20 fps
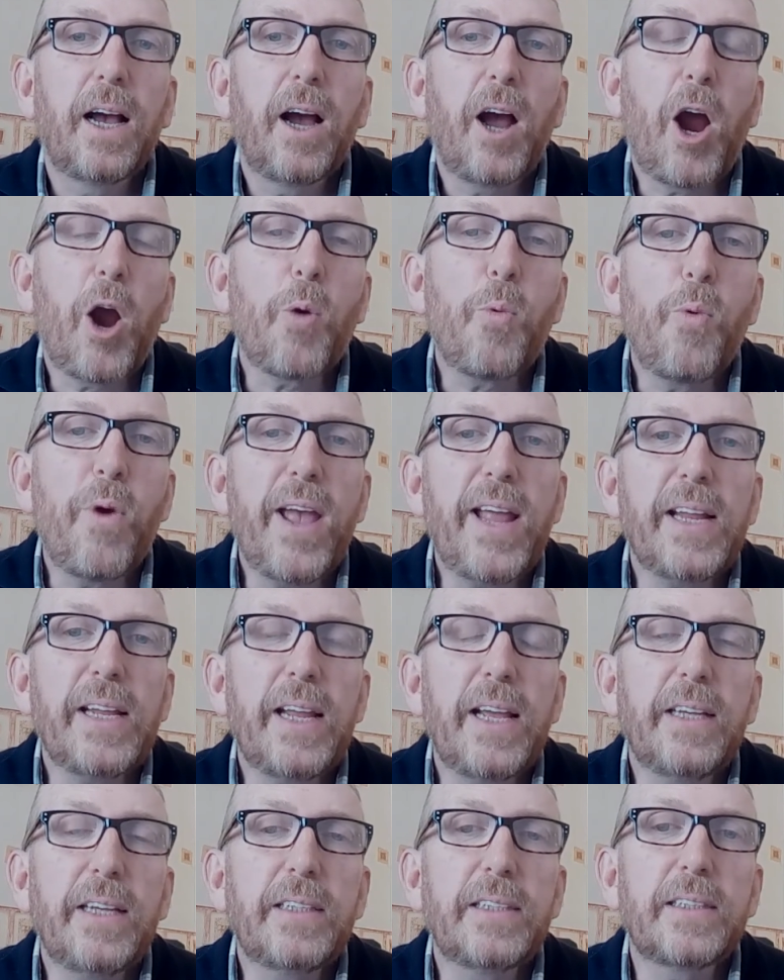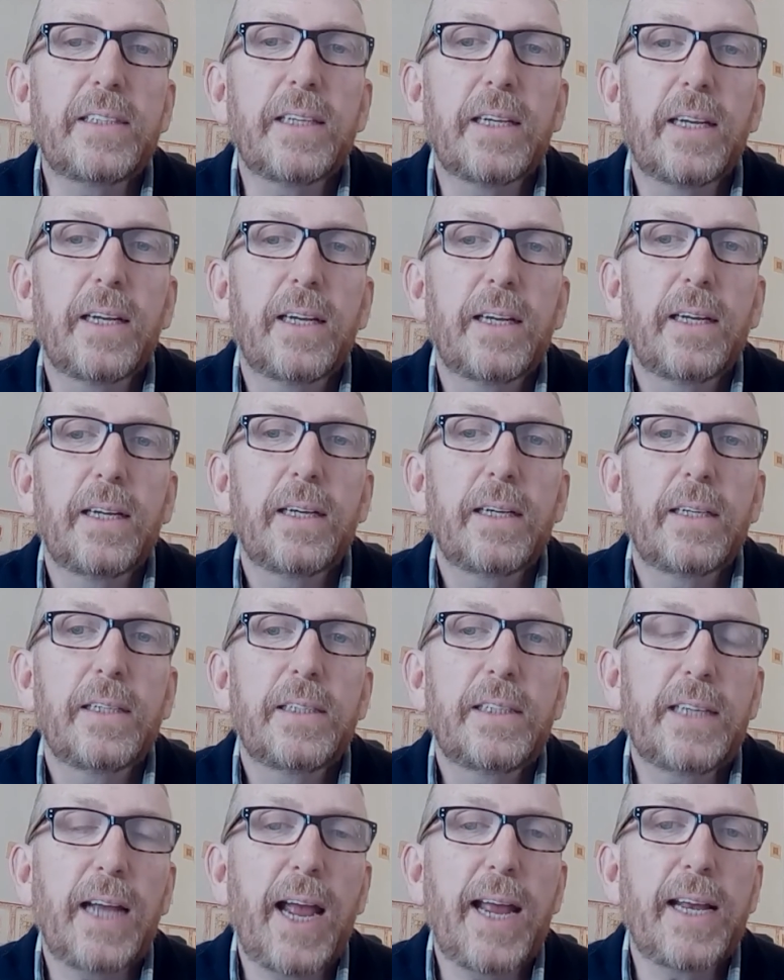our witness
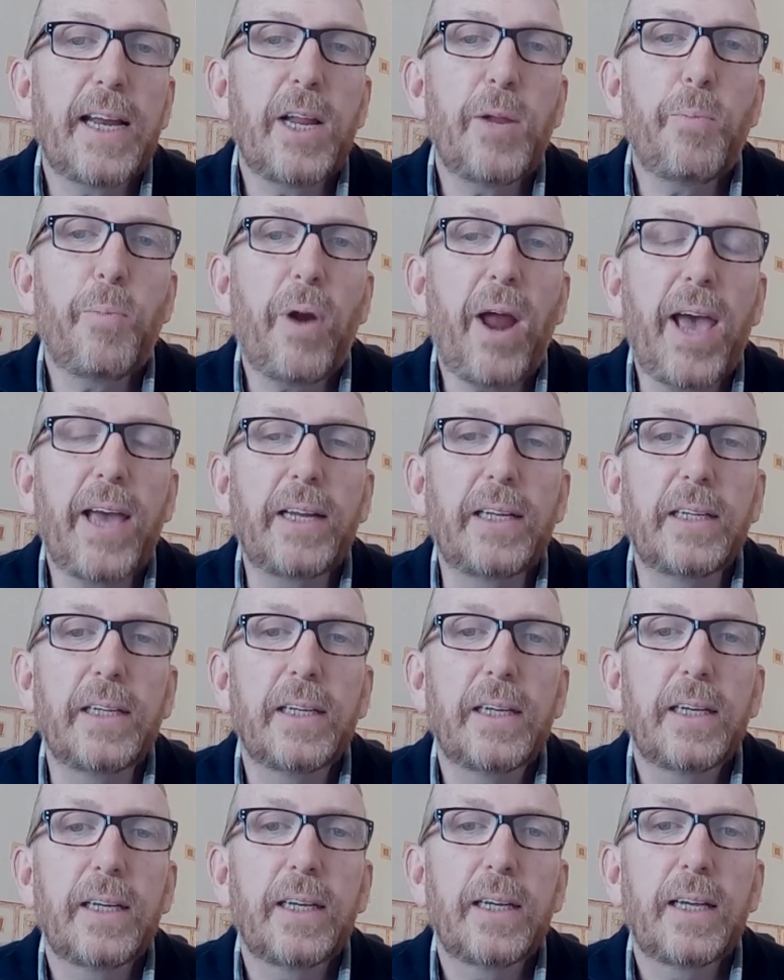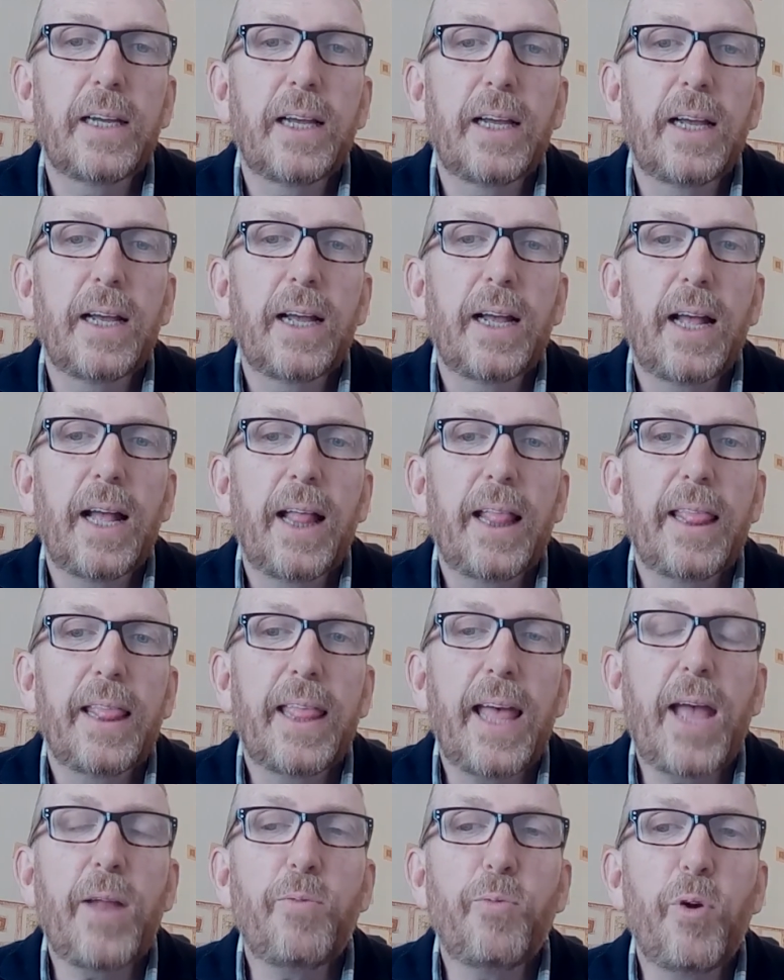shining bright,
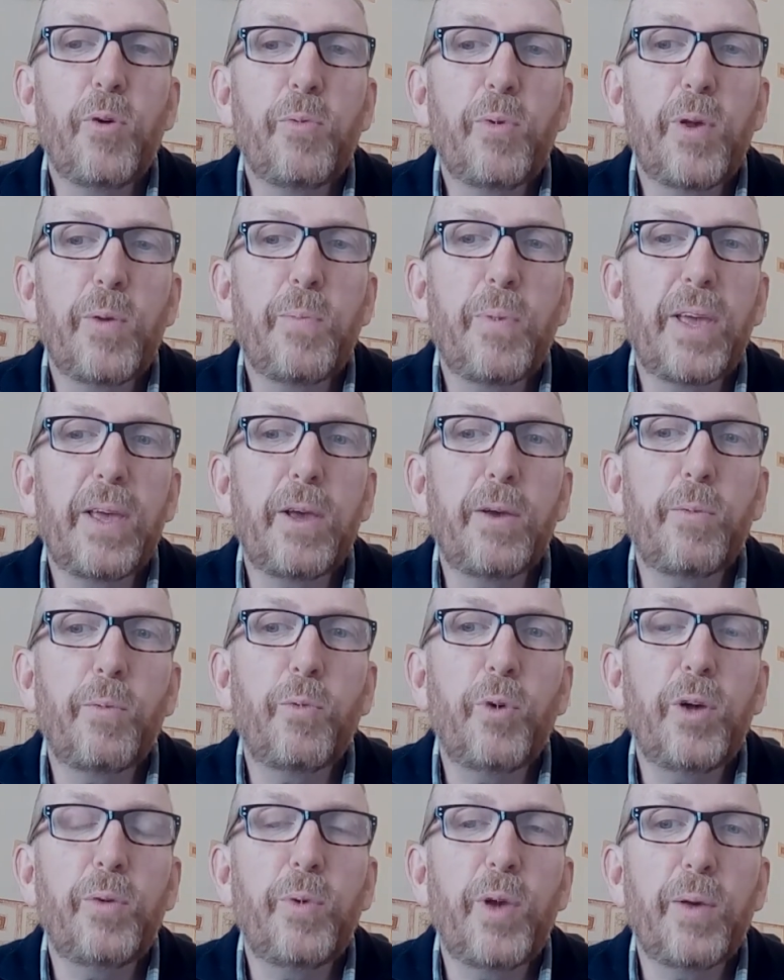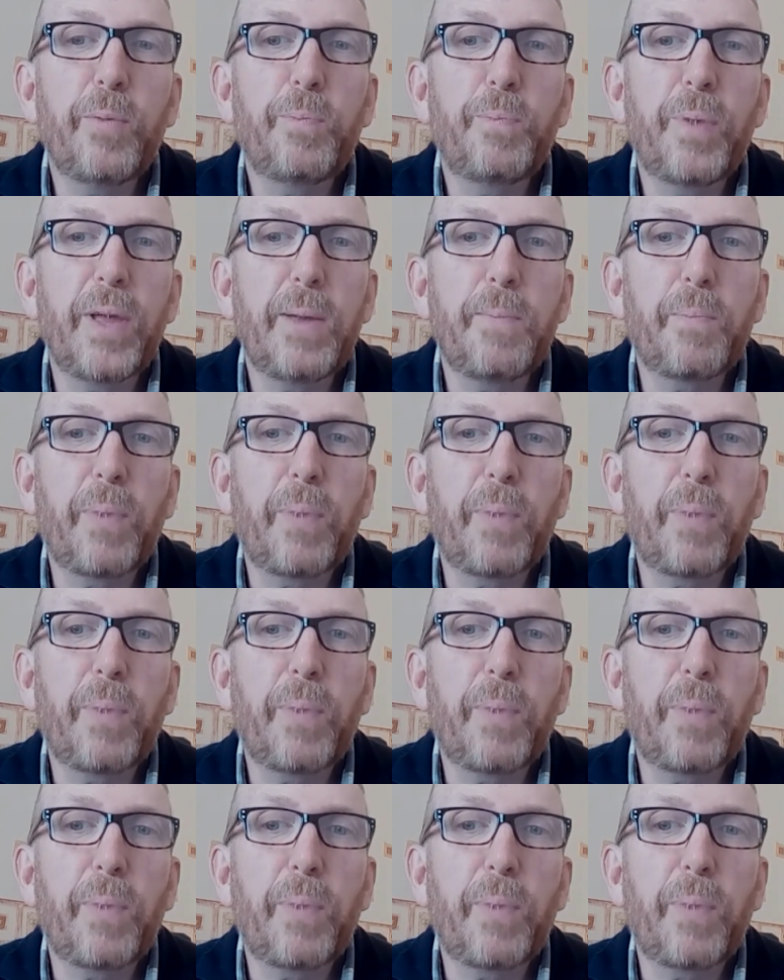then will we be